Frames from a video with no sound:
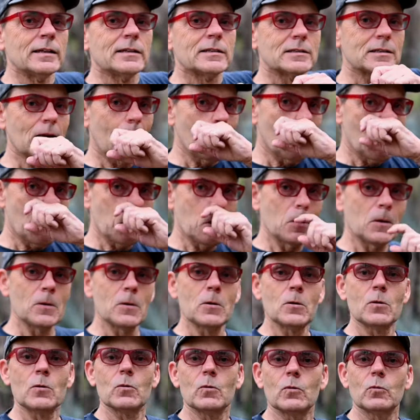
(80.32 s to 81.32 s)

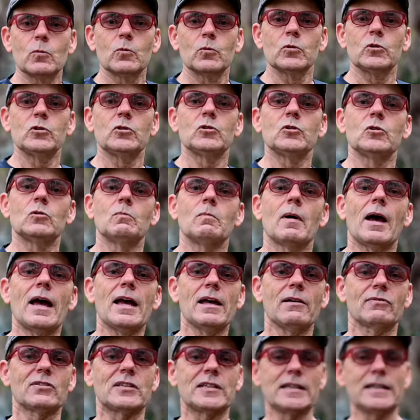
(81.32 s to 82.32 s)
So you
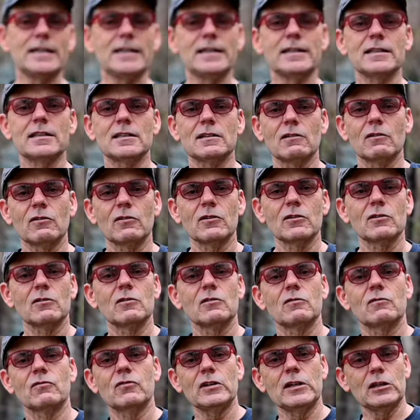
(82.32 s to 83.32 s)
may have seen
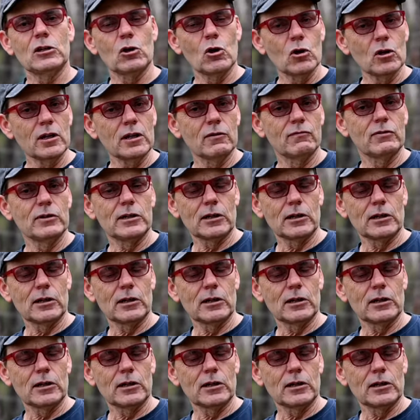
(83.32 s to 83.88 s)
the earlier